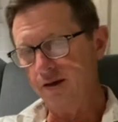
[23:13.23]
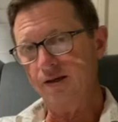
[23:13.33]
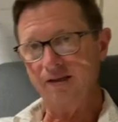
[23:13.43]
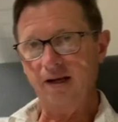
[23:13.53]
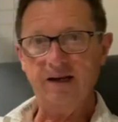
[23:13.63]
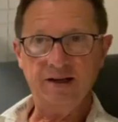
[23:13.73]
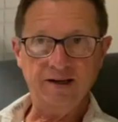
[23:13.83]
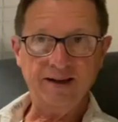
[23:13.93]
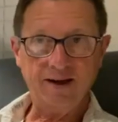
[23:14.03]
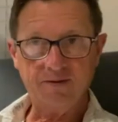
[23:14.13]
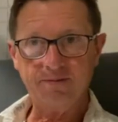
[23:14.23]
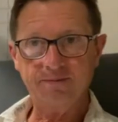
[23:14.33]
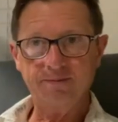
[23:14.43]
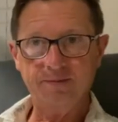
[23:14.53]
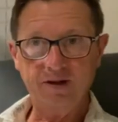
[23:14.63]
descend into death,
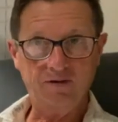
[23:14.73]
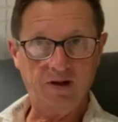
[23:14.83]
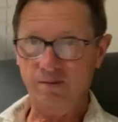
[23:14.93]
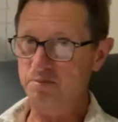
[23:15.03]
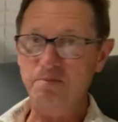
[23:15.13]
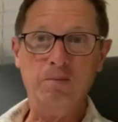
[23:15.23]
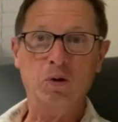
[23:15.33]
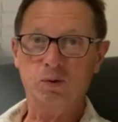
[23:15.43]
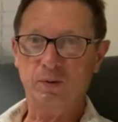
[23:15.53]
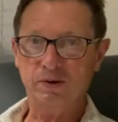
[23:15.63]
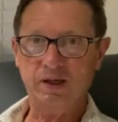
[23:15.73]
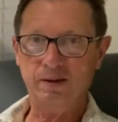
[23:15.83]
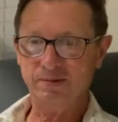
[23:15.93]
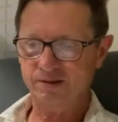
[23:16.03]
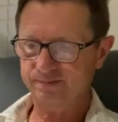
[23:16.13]
if not multiple
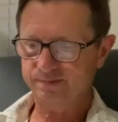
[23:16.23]
times.